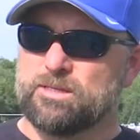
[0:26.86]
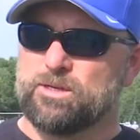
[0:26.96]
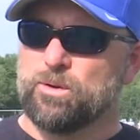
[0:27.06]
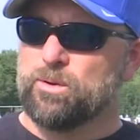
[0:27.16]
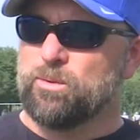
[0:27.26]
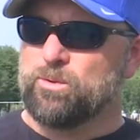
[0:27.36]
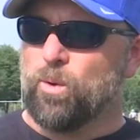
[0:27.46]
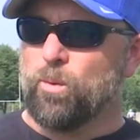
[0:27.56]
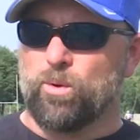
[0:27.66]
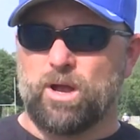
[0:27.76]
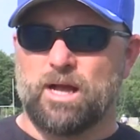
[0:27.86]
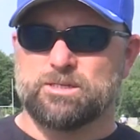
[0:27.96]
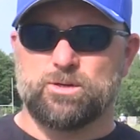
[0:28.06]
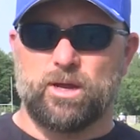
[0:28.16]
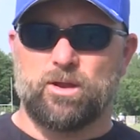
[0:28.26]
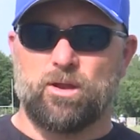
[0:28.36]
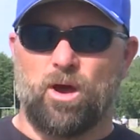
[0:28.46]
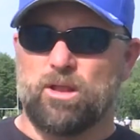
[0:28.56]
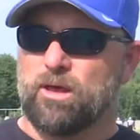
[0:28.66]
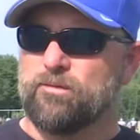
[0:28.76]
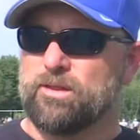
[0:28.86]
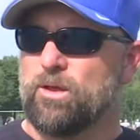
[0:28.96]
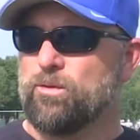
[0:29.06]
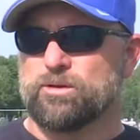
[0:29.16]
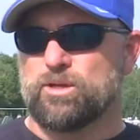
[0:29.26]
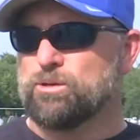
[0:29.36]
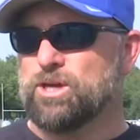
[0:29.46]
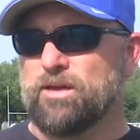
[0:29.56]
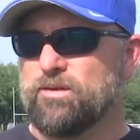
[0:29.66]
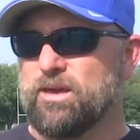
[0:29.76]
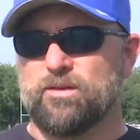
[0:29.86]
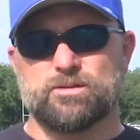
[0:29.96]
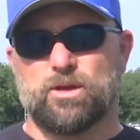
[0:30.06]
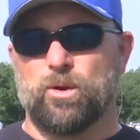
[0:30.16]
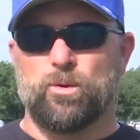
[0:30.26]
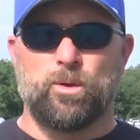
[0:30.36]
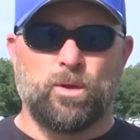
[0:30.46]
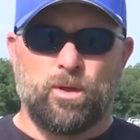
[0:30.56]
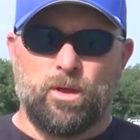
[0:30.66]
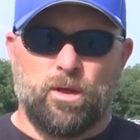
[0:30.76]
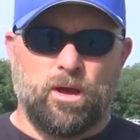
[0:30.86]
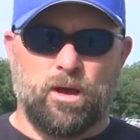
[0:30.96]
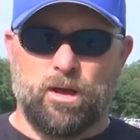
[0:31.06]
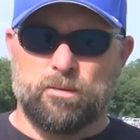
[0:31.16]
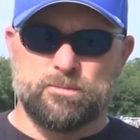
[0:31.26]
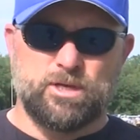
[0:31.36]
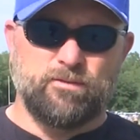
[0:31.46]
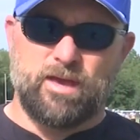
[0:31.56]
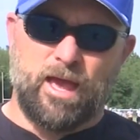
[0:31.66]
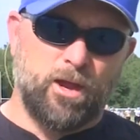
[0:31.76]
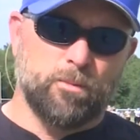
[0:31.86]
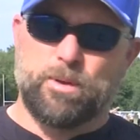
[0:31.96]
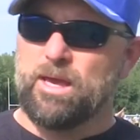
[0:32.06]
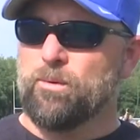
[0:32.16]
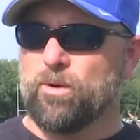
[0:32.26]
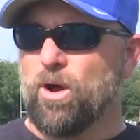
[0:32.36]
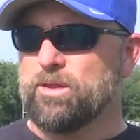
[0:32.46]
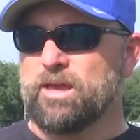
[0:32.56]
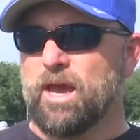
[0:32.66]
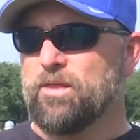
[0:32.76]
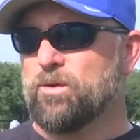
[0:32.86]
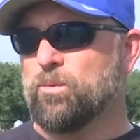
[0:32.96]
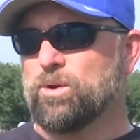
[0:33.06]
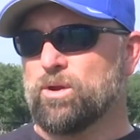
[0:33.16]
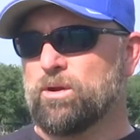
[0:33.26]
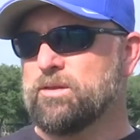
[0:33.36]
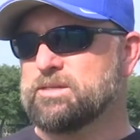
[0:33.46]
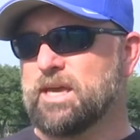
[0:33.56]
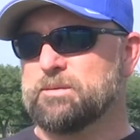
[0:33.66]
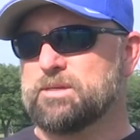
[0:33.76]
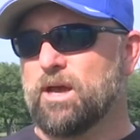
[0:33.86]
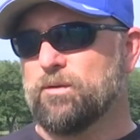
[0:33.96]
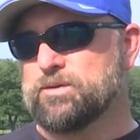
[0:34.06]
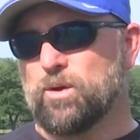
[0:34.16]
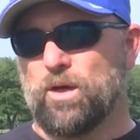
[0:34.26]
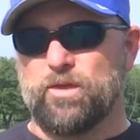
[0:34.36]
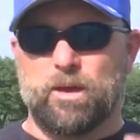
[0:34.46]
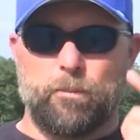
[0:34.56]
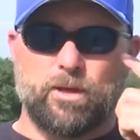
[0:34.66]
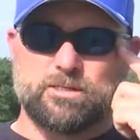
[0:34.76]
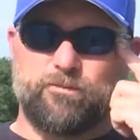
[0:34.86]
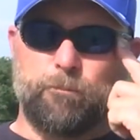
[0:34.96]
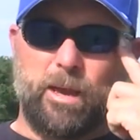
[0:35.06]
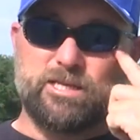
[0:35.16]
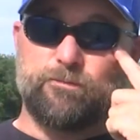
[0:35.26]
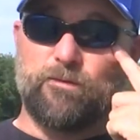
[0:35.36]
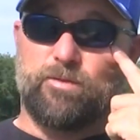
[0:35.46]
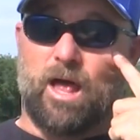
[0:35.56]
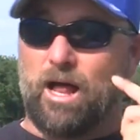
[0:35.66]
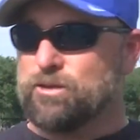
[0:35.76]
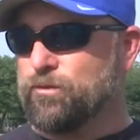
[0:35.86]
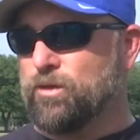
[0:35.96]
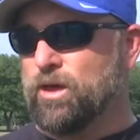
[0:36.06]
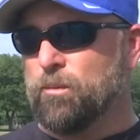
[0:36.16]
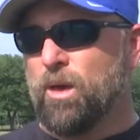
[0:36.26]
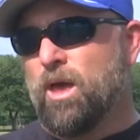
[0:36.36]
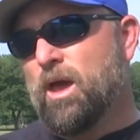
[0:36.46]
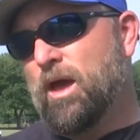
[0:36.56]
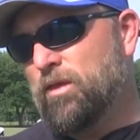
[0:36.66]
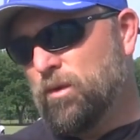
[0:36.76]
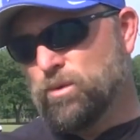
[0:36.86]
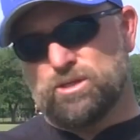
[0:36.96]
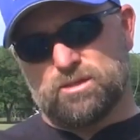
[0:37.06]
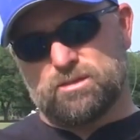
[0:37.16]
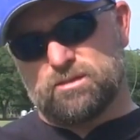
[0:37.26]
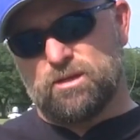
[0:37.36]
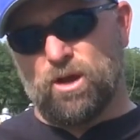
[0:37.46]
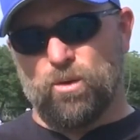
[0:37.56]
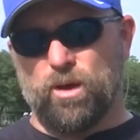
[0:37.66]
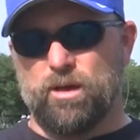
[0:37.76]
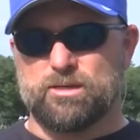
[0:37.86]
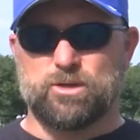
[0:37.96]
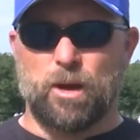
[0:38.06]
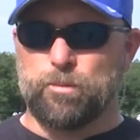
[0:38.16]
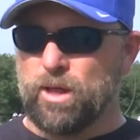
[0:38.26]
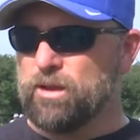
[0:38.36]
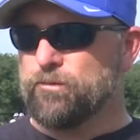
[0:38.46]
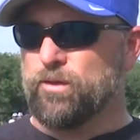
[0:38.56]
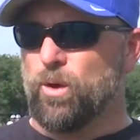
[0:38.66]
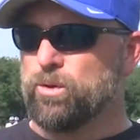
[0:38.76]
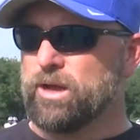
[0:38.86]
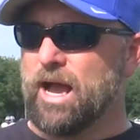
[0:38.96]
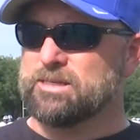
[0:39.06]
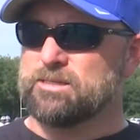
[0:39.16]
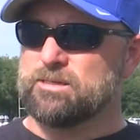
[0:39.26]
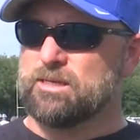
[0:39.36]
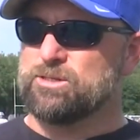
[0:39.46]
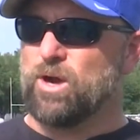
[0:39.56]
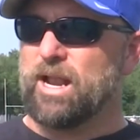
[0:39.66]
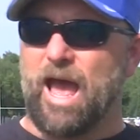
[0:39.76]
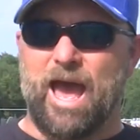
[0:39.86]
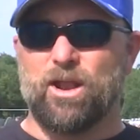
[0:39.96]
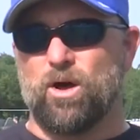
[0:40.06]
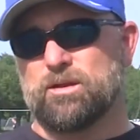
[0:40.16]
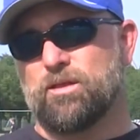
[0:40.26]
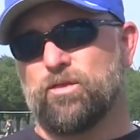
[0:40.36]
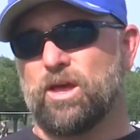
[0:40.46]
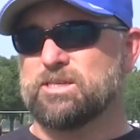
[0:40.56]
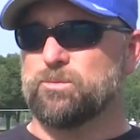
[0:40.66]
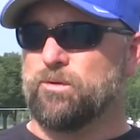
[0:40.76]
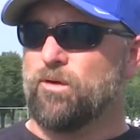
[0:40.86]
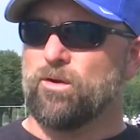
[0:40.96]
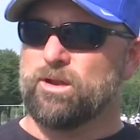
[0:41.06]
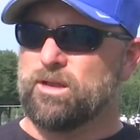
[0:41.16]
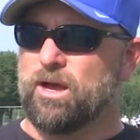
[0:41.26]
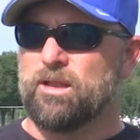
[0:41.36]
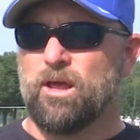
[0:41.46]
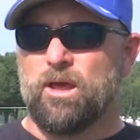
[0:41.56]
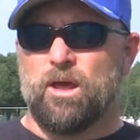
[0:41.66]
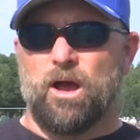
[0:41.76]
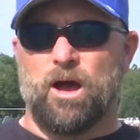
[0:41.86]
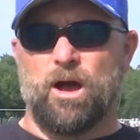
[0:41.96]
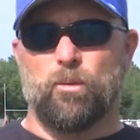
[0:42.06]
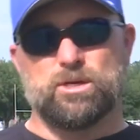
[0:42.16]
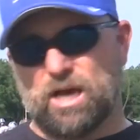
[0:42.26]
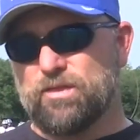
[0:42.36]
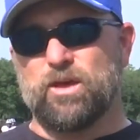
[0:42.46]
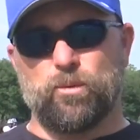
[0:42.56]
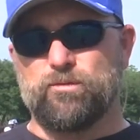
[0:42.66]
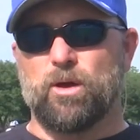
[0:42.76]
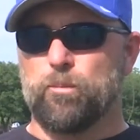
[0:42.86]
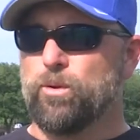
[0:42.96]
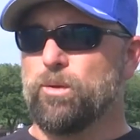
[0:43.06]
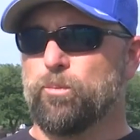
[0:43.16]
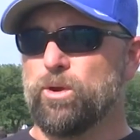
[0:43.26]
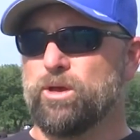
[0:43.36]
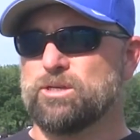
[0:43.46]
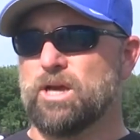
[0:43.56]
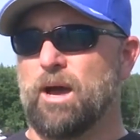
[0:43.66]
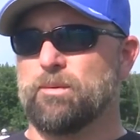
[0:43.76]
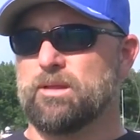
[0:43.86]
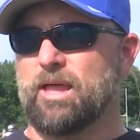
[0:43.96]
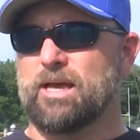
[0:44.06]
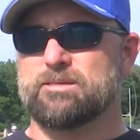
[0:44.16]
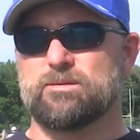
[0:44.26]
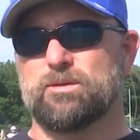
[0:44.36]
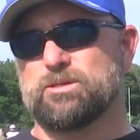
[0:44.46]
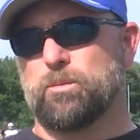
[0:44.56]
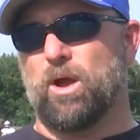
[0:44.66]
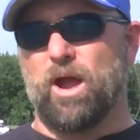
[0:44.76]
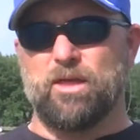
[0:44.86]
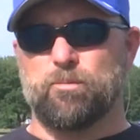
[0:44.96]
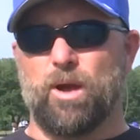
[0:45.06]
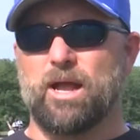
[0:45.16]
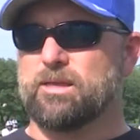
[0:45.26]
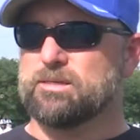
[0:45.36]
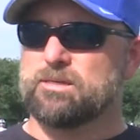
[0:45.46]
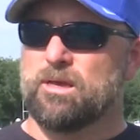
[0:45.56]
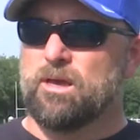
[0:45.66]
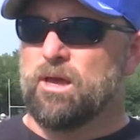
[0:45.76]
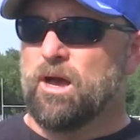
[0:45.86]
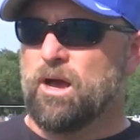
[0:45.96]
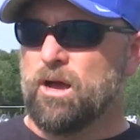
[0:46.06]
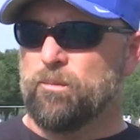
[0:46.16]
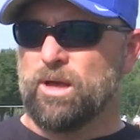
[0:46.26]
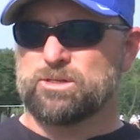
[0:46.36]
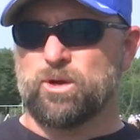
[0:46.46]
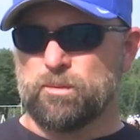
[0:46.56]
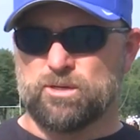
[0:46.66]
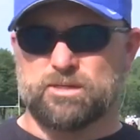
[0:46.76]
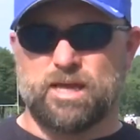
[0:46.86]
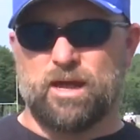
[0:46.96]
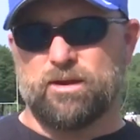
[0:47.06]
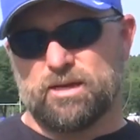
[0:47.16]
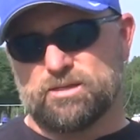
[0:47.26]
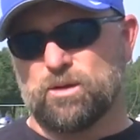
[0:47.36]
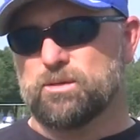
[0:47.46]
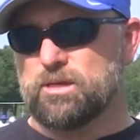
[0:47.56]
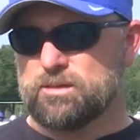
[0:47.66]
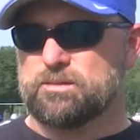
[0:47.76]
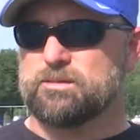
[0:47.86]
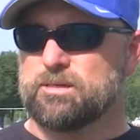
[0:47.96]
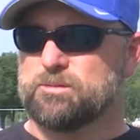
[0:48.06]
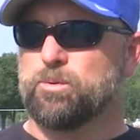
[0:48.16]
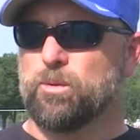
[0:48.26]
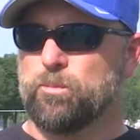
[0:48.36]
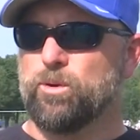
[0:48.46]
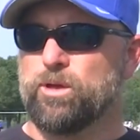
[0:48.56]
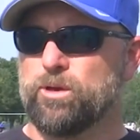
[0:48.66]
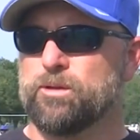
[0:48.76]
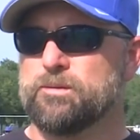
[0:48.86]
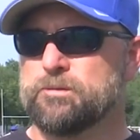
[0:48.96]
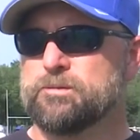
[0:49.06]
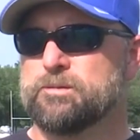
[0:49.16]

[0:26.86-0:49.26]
it too, to where we're concentrating on all of it. No, there's no JV, there's no um, JVA or B. We're all together and we're learning the same stuff. So I think it builds a base knowledge for them, and then we just, you know, extrapolate it for the older guys and, and try to add on to the things that we've already done, uh, which I think we've done pretty pretty good job in the last. This will be our eighth practice. Um, we scrimmage on Saturday, so it's it's pretty pretty good.